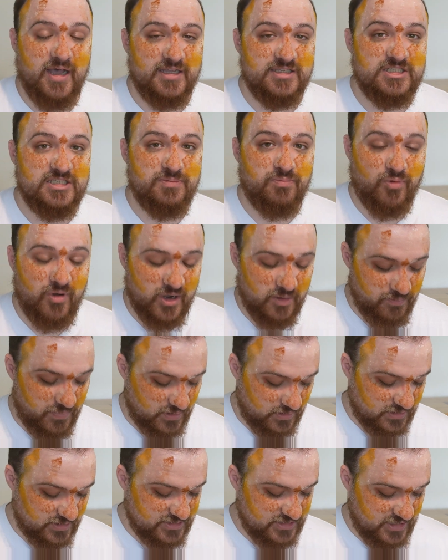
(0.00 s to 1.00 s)

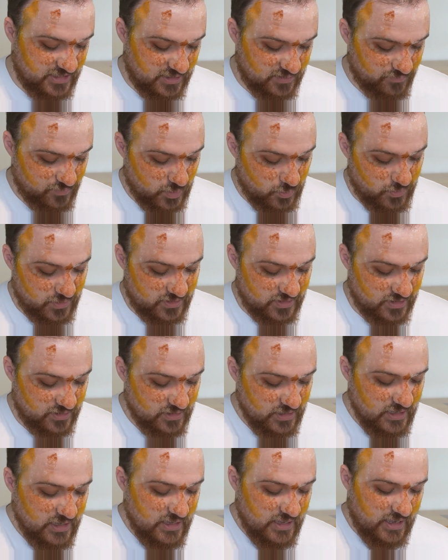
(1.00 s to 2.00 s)
spreadability with
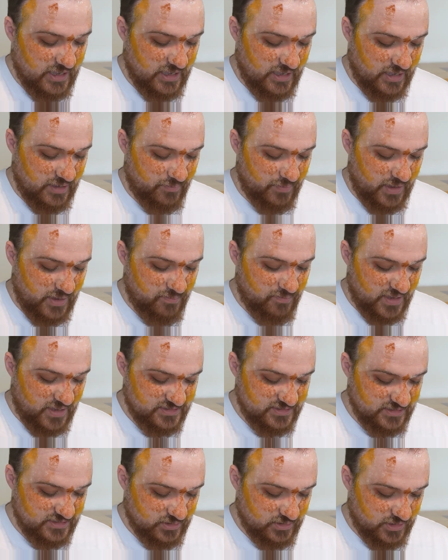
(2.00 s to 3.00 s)
it. And
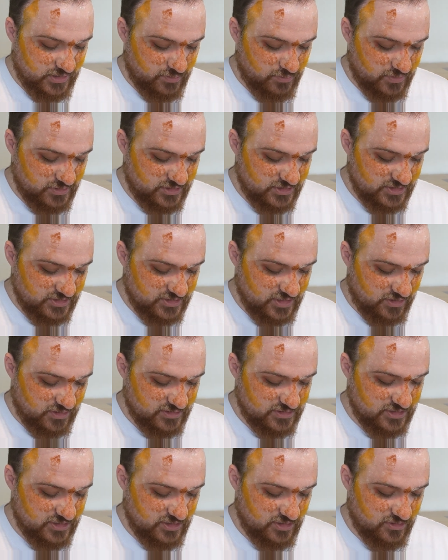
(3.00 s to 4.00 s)
basically we're just
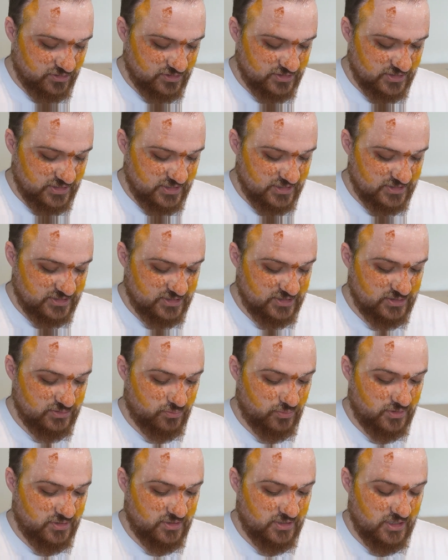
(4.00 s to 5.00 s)
going to use
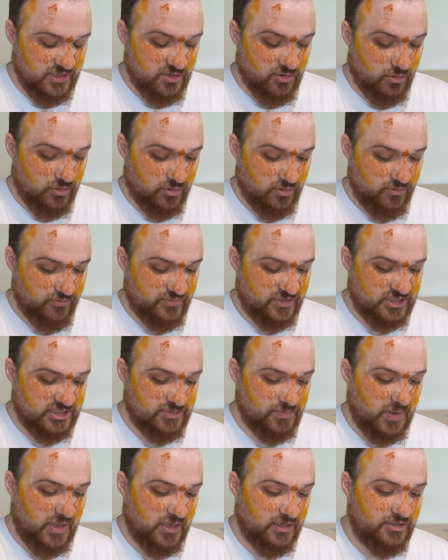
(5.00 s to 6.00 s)
this with the corner of the
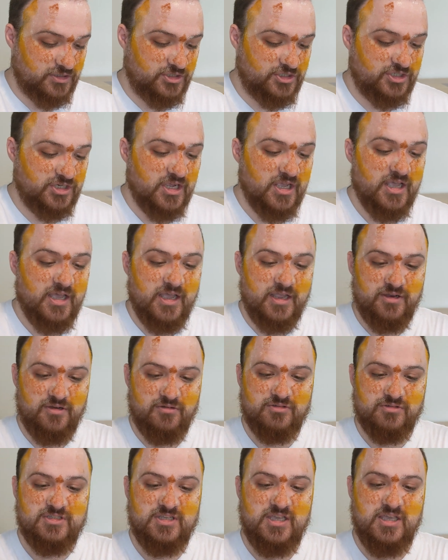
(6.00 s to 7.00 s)
sponge. And
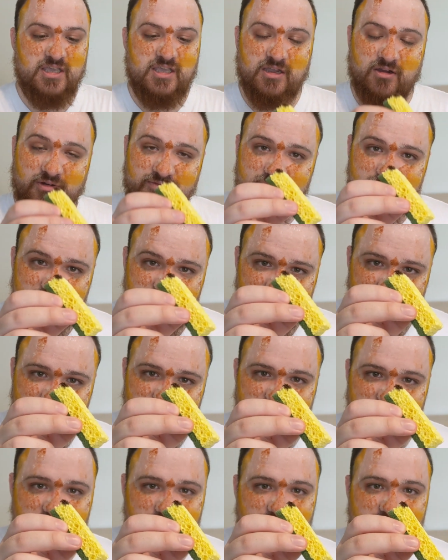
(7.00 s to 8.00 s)
you'll see here, I've just
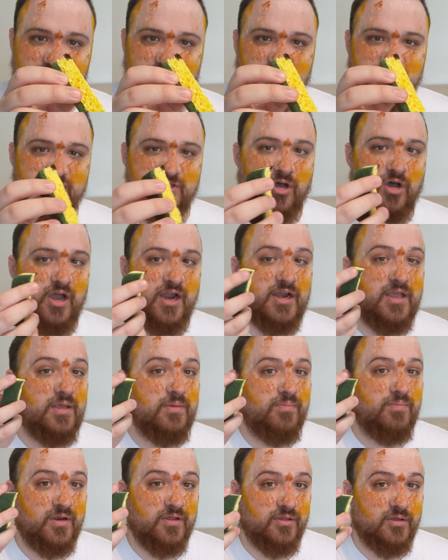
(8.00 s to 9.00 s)
dipped in the
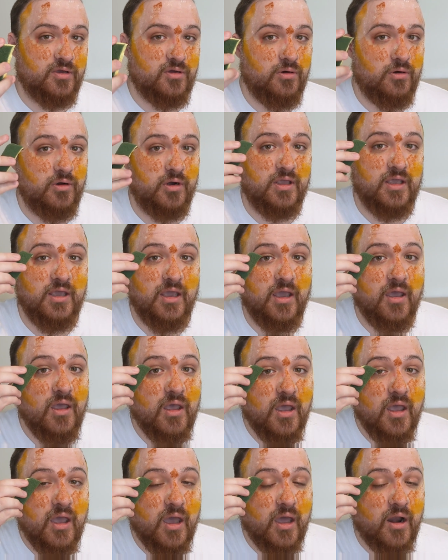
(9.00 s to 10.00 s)
tiny bit of the corner here.
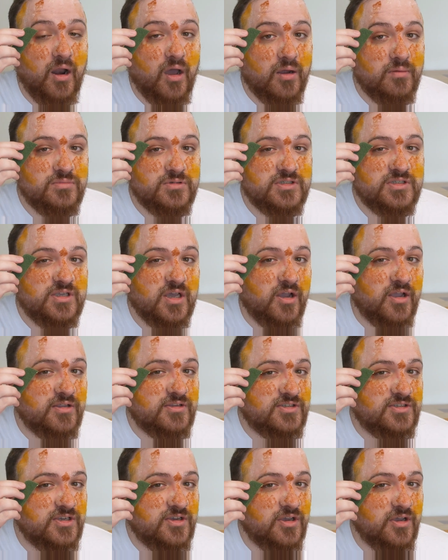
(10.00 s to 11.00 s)
I'm just
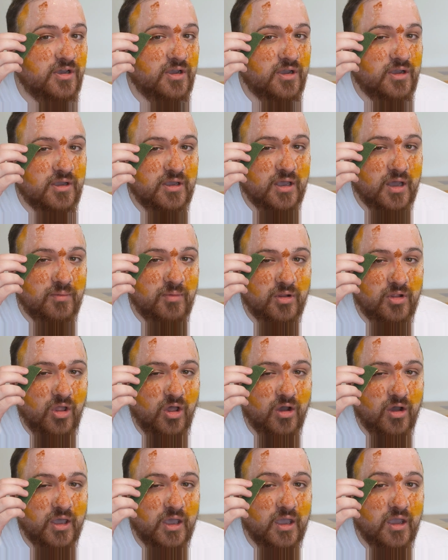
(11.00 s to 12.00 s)
going to come
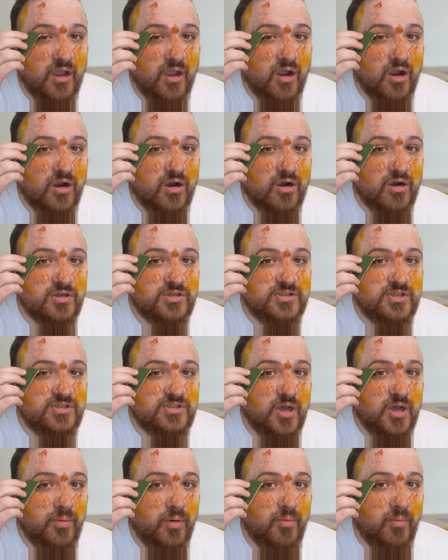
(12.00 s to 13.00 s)
along here across the
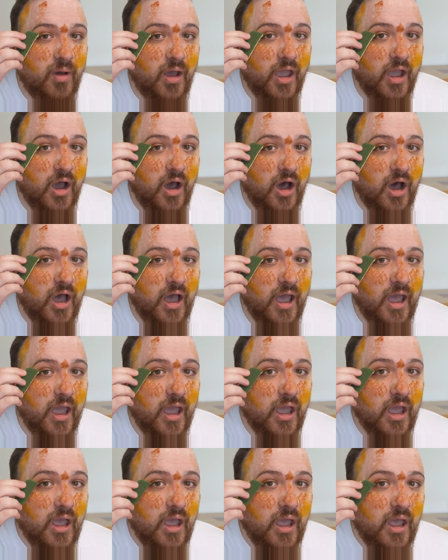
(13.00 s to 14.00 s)
top of my eye
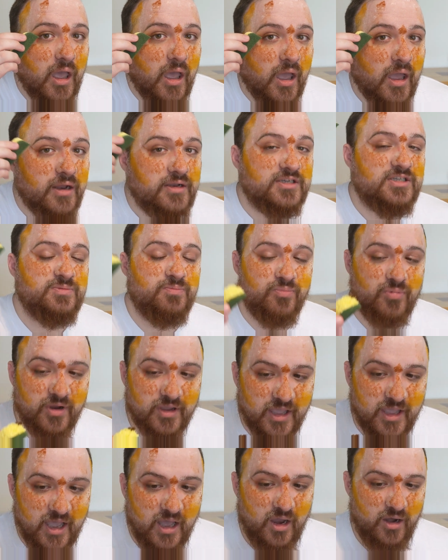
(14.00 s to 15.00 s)
and just
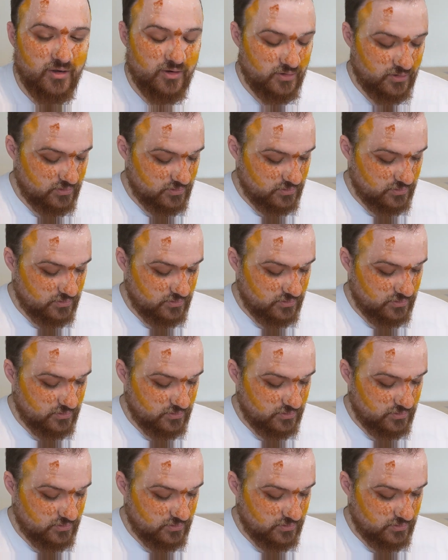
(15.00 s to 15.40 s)
bring out